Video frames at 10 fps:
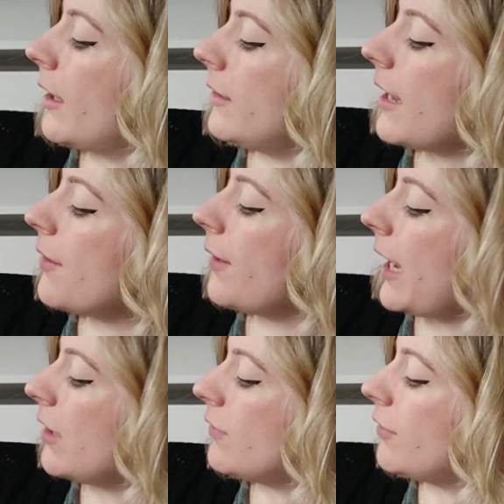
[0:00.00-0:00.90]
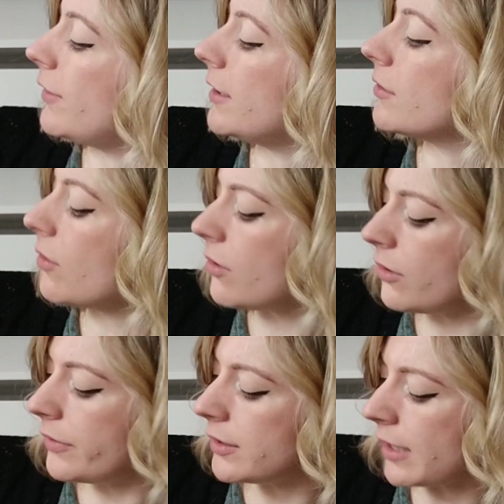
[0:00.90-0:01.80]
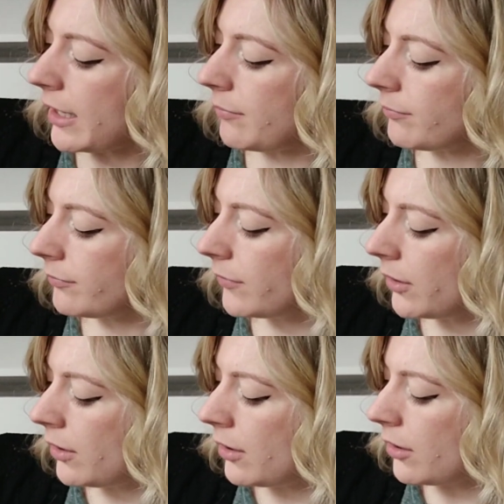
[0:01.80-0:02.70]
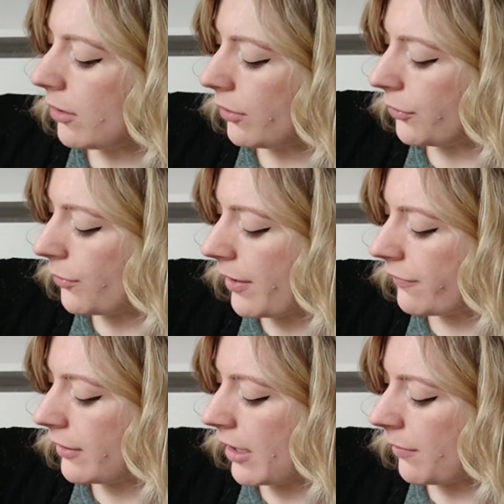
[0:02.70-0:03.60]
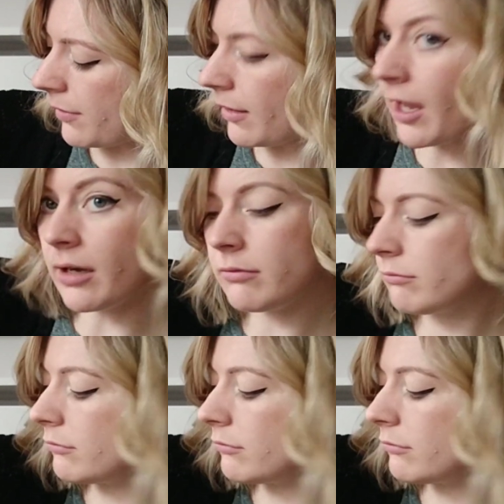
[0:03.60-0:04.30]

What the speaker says: Now Henry reads all the time, although every now and then